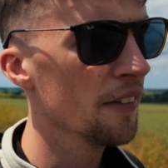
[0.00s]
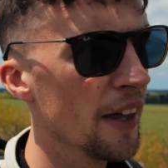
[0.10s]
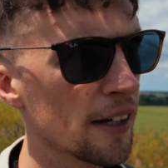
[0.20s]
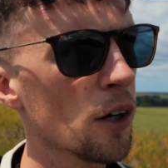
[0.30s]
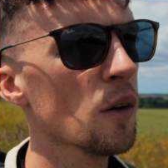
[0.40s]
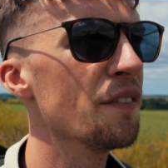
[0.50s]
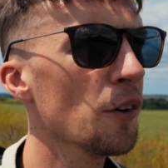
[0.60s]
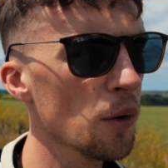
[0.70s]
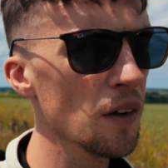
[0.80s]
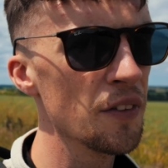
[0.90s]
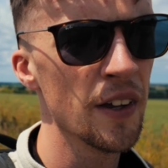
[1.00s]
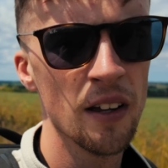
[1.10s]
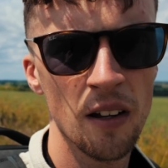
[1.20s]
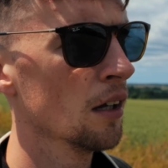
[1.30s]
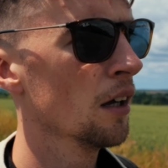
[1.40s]
Then going forward,
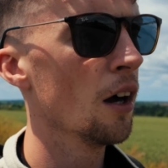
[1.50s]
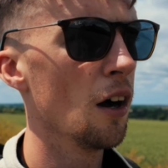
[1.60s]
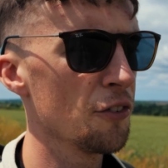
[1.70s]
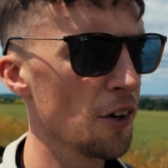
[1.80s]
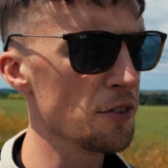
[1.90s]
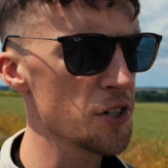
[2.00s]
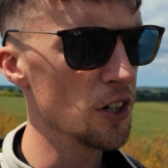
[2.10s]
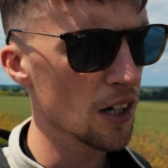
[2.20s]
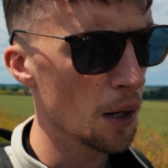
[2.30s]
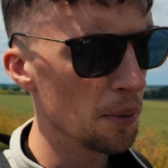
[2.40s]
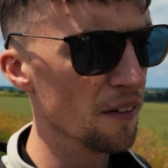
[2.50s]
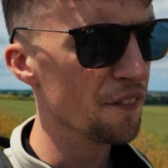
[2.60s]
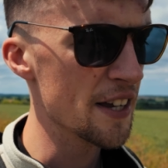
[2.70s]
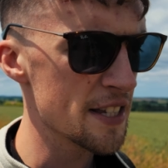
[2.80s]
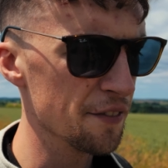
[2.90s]
after I've shot a couple of
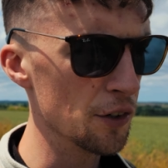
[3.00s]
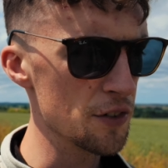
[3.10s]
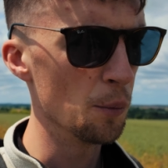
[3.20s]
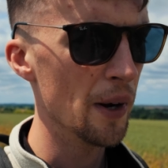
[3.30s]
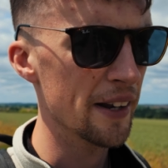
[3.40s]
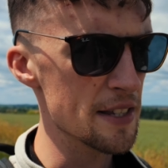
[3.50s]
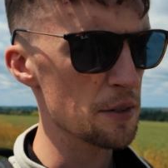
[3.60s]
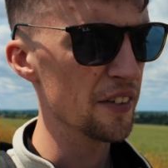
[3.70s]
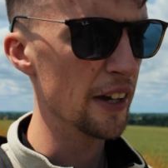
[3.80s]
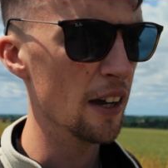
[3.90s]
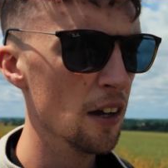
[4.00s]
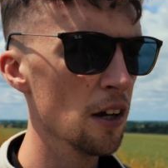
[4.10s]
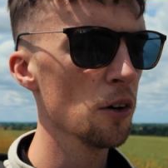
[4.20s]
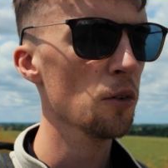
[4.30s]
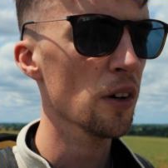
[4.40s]
festivals and weddings with it,
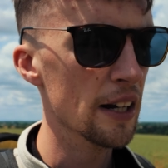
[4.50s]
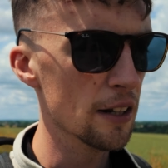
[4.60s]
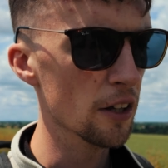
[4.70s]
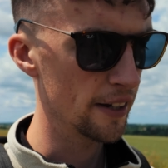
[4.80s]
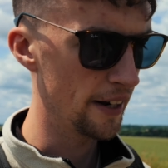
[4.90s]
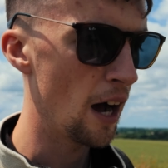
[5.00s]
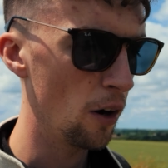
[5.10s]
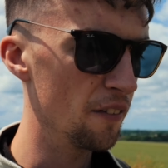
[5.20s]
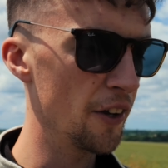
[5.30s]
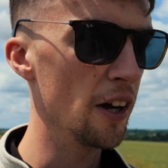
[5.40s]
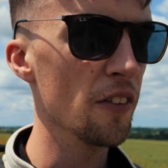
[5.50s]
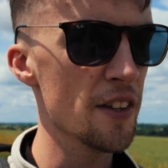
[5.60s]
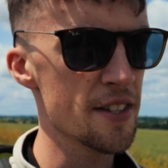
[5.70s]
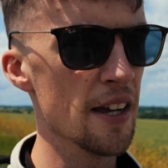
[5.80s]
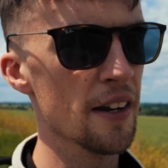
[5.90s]
really looking how I've dialed
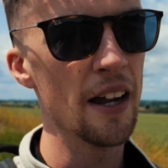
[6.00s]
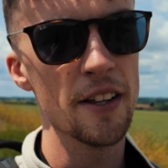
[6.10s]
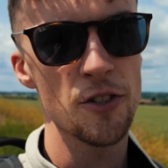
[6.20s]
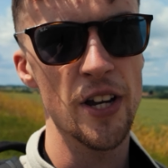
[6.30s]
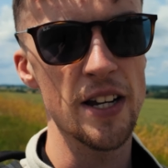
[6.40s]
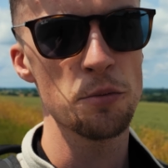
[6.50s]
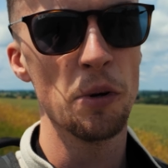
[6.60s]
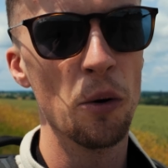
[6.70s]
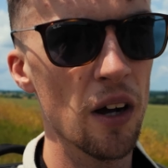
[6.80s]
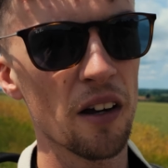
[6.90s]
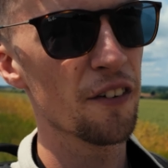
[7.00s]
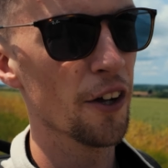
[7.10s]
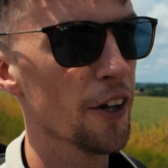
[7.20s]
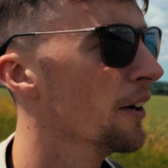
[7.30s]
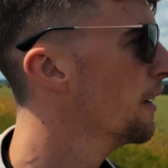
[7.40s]
this in, and it's changed my
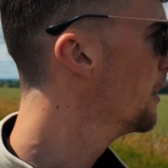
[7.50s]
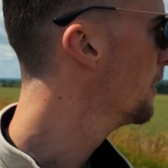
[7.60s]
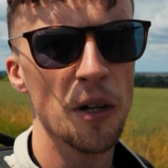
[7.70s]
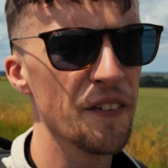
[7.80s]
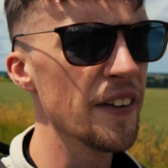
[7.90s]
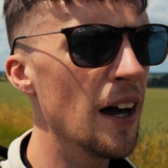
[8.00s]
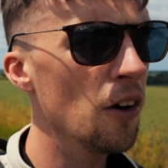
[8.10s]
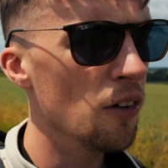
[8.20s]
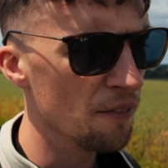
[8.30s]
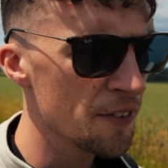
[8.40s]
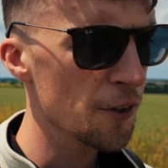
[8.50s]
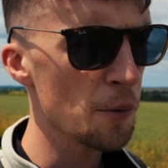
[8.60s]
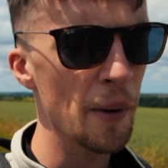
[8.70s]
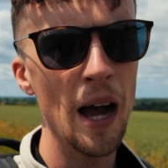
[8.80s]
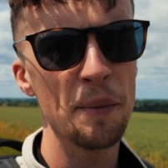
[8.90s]
workflow. But for now, I'm
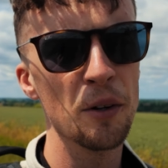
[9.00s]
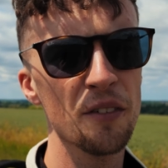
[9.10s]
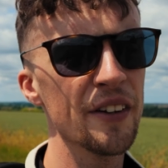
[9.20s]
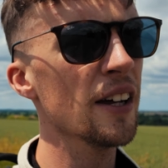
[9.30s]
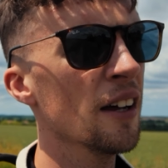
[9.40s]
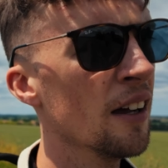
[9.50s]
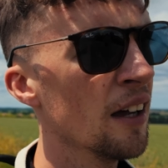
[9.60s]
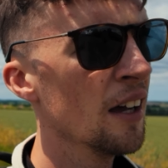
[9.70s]
super happy with it.